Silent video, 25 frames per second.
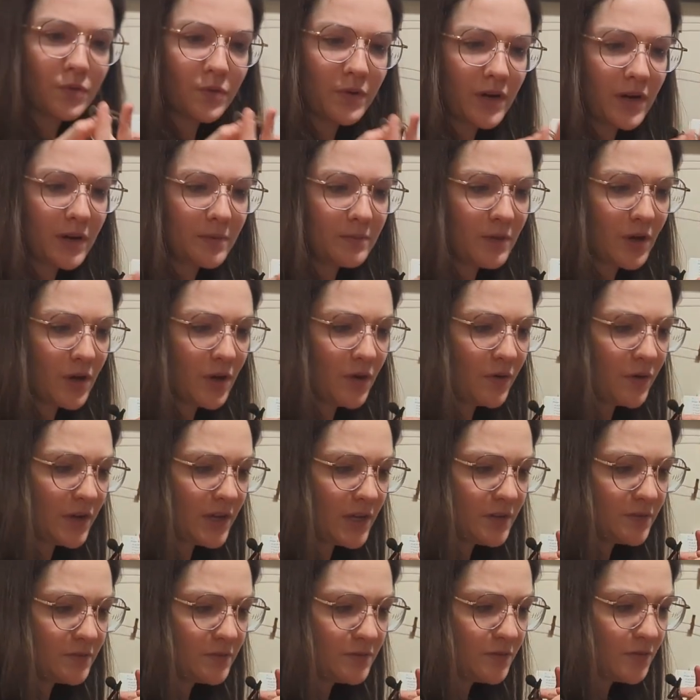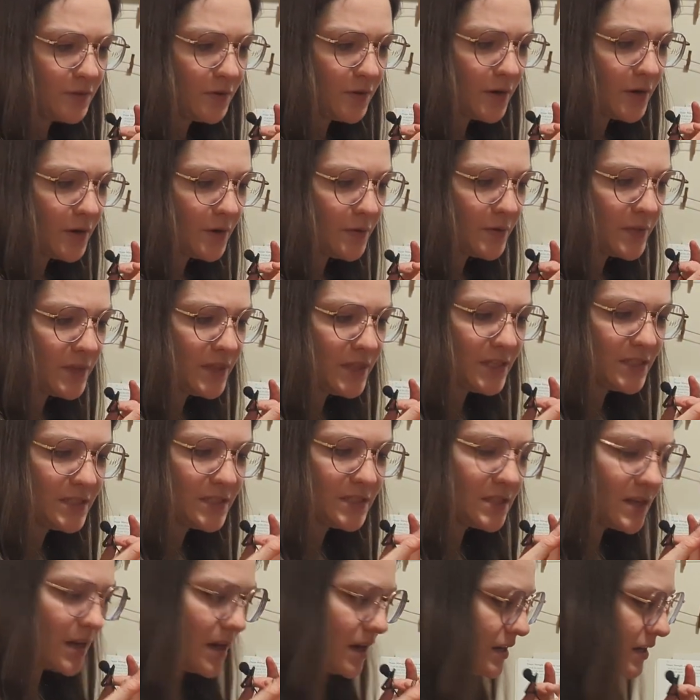what I'm going for with these
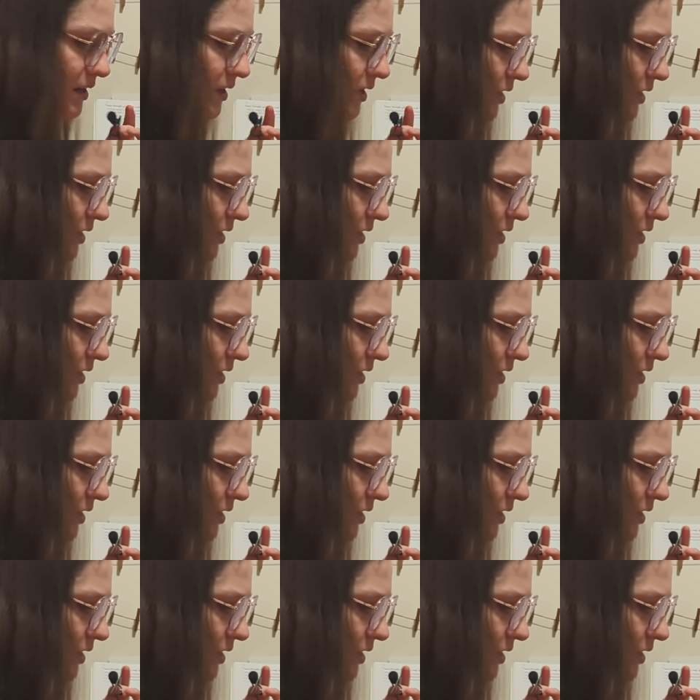sock